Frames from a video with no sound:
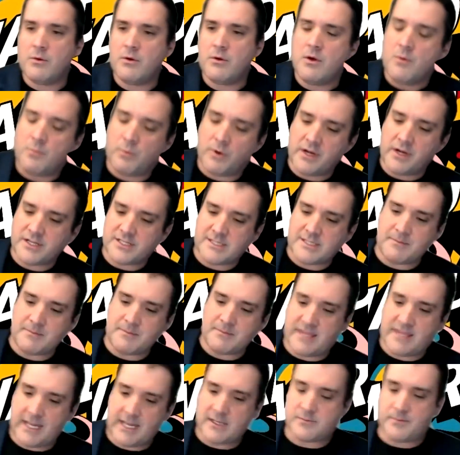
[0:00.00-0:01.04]
what are some of the
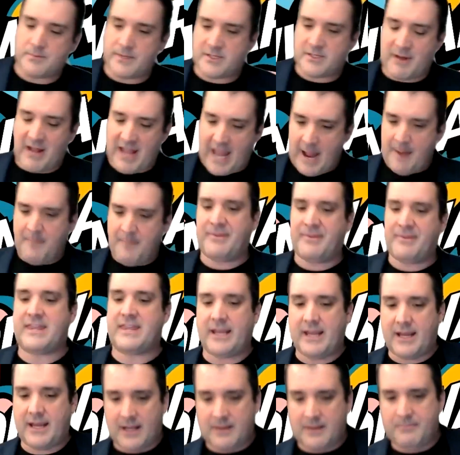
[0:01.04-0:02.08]
things when you talk about
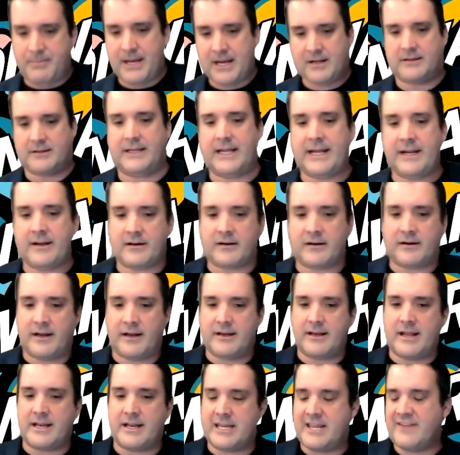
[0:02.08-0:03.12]
empathy and being a leader
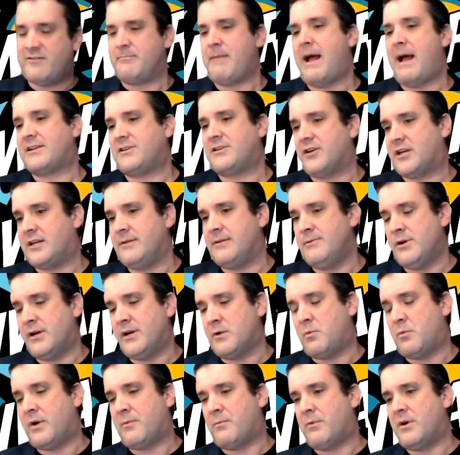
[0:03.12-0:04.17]
and, and giving back to your community?
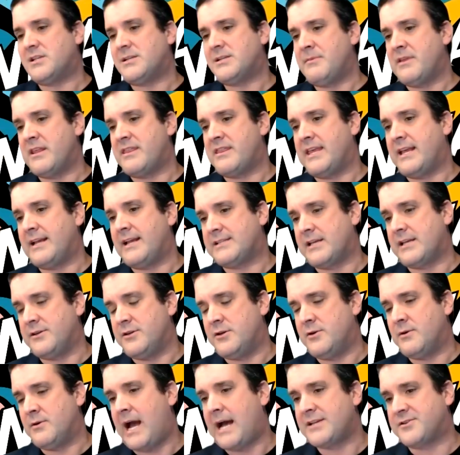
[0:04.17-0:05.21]
What, what are some of the things that
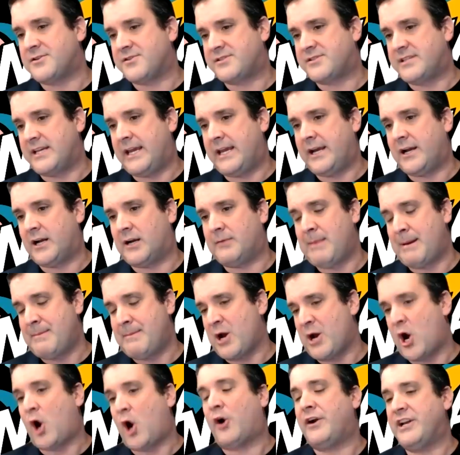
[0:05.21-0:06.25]
you guys are seeing or maybe
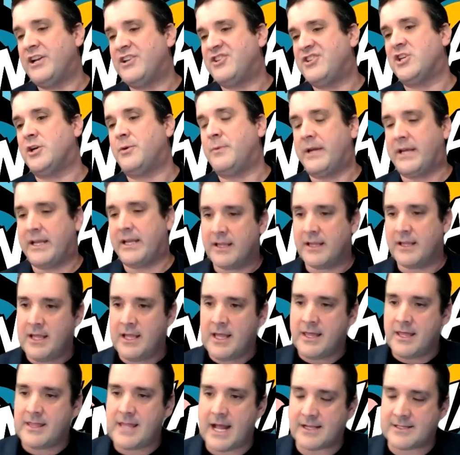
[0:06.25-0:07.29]
already doing
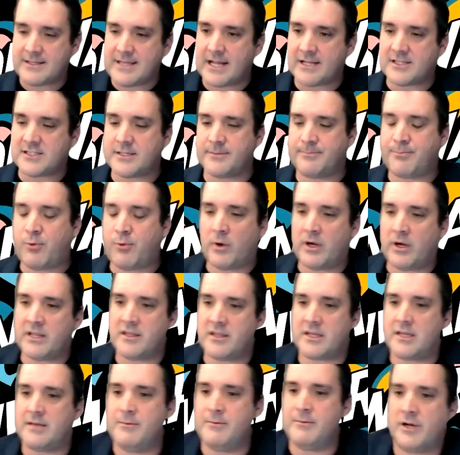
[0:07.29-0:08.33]
that that's supporting the
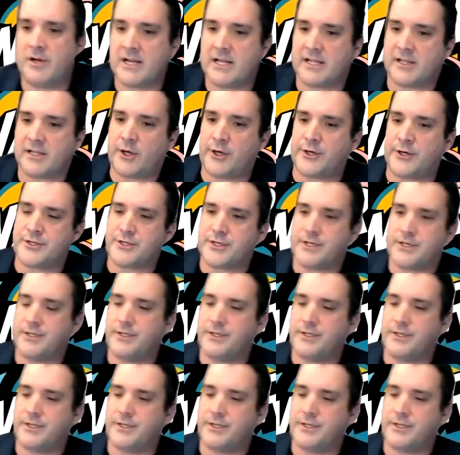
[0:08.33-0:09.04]
community at large?